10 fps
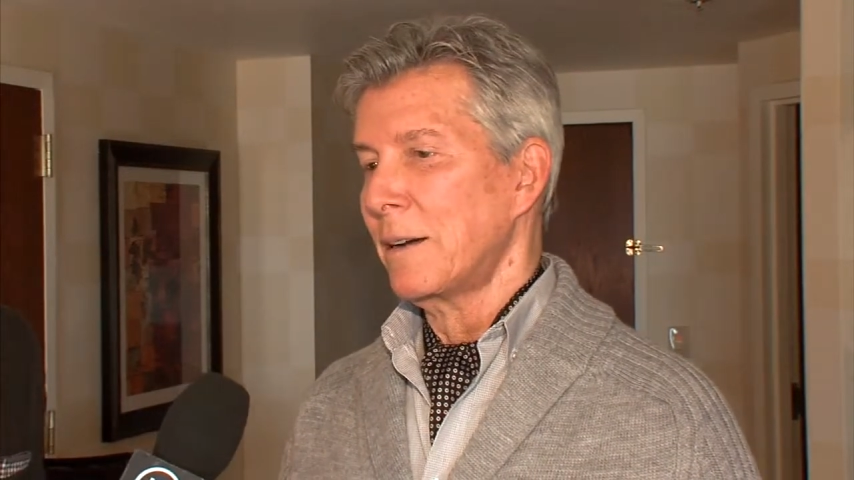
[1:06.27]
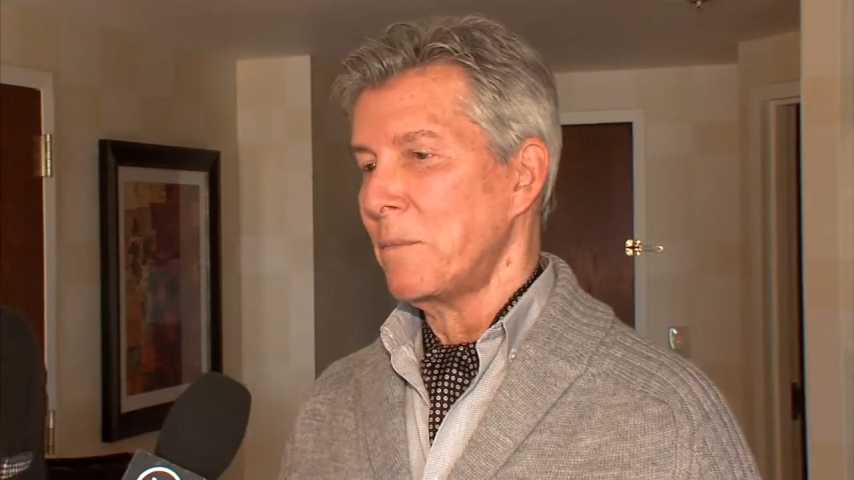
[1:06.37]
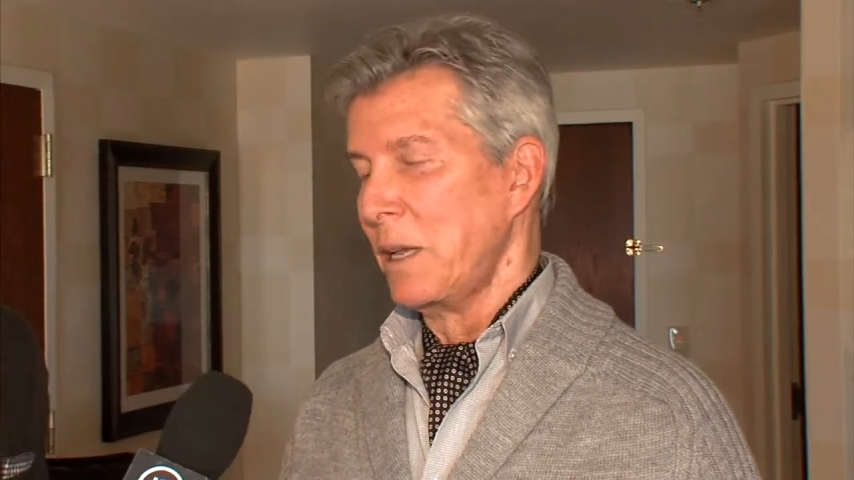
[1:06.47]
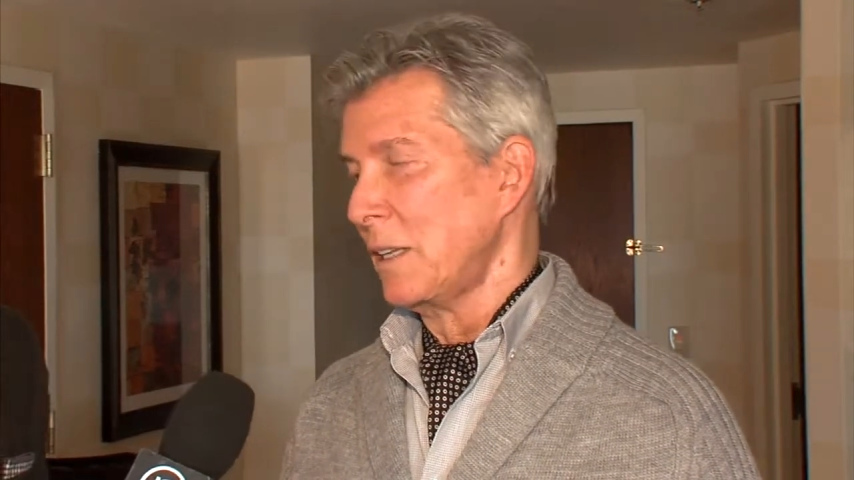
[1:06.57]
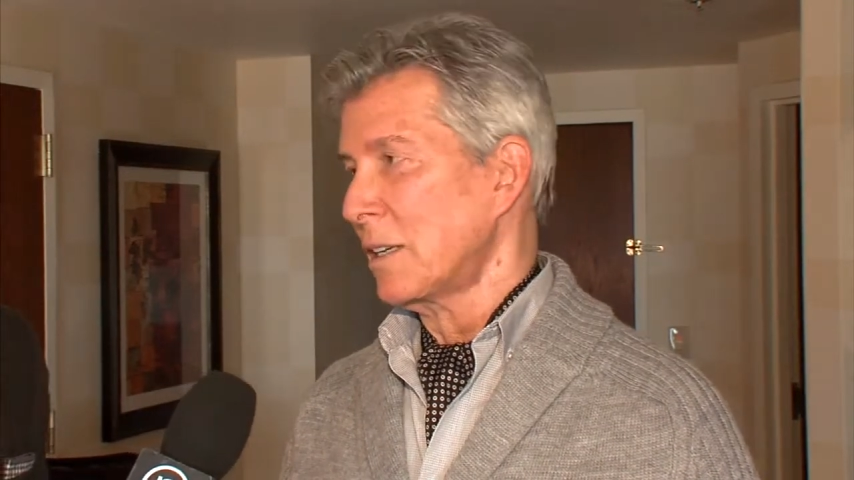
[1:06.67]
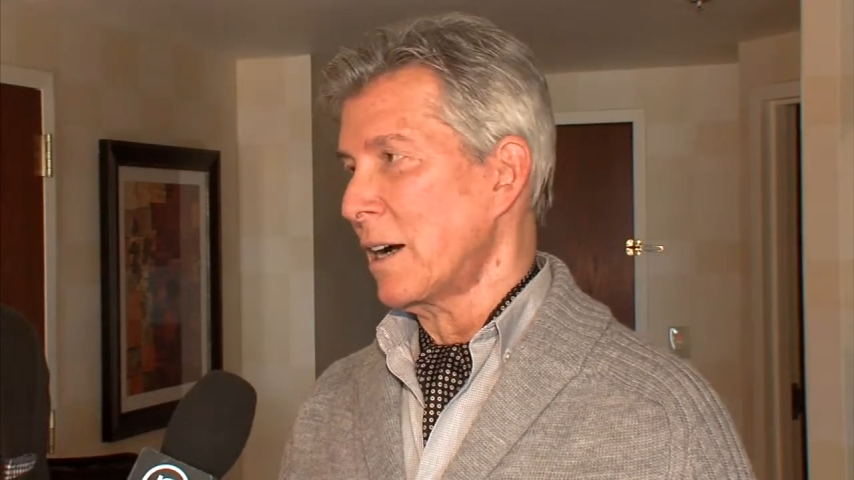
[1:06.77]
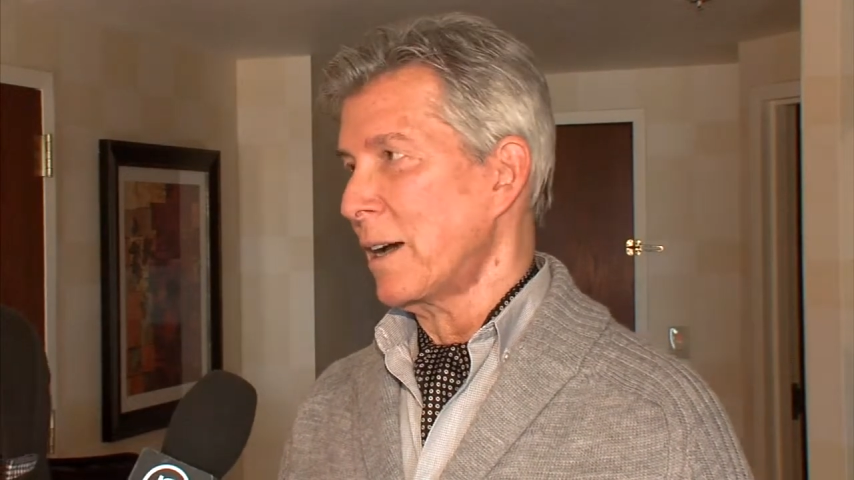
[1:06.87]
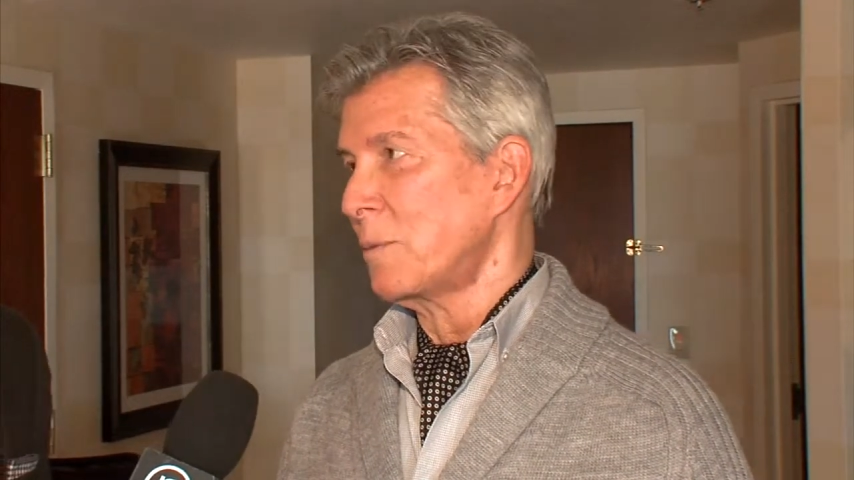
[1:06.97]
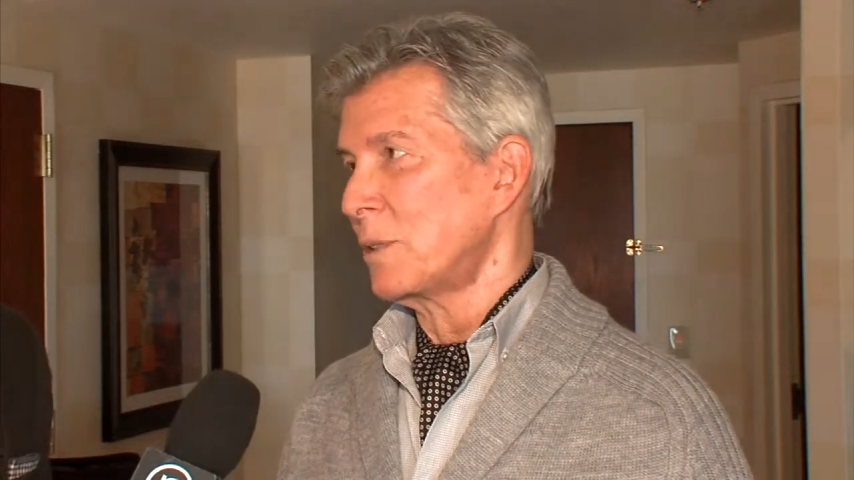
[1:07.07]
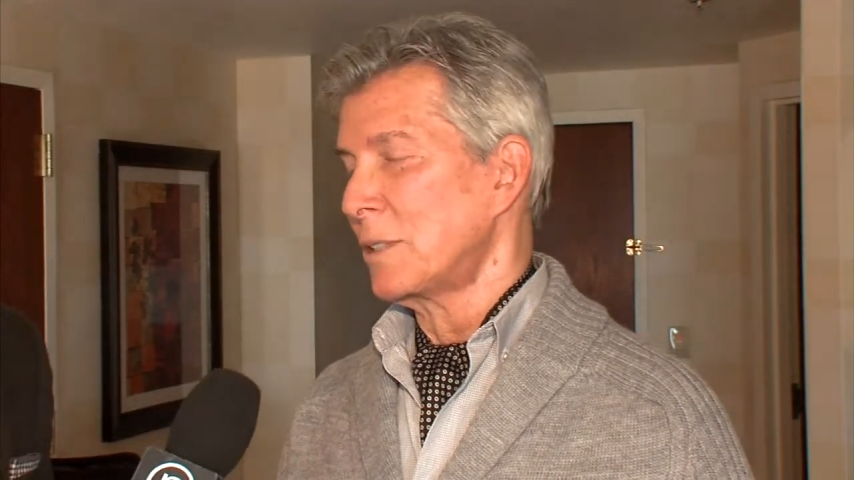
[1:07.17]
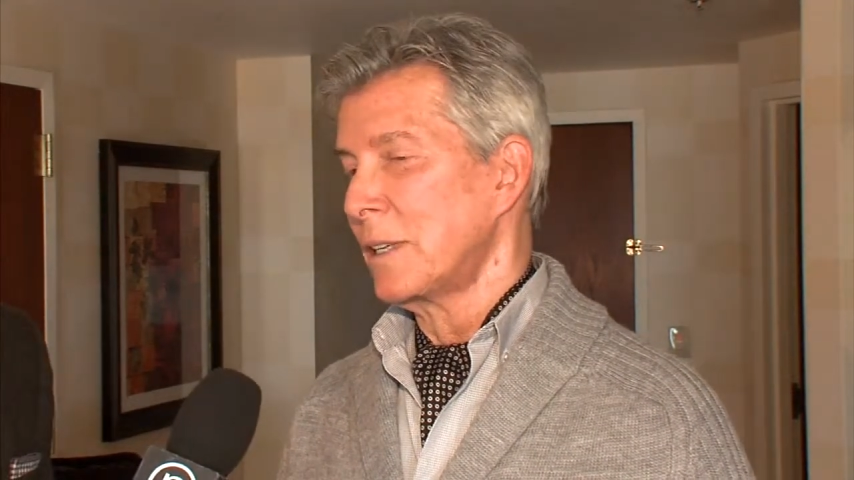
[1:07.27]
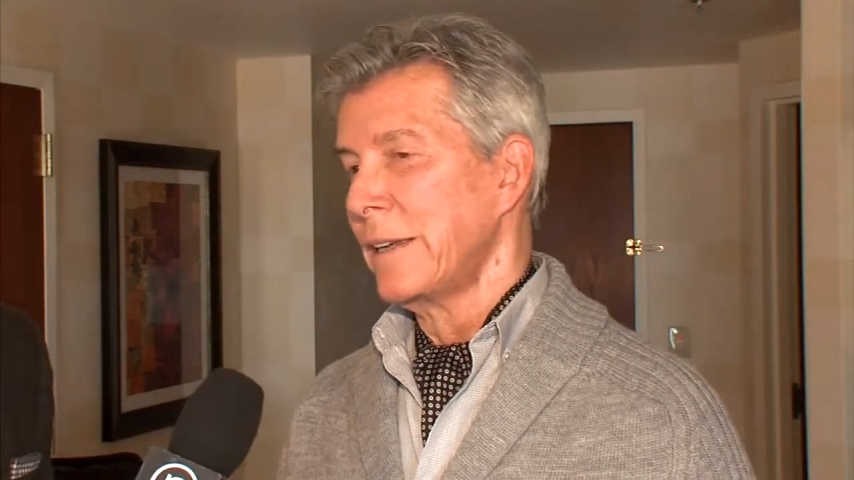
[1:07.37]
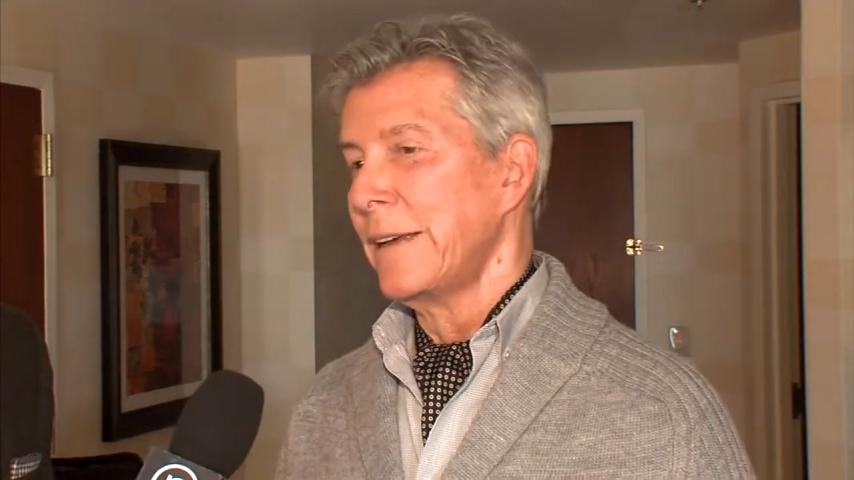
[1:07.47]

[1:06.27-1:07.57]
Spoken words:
many times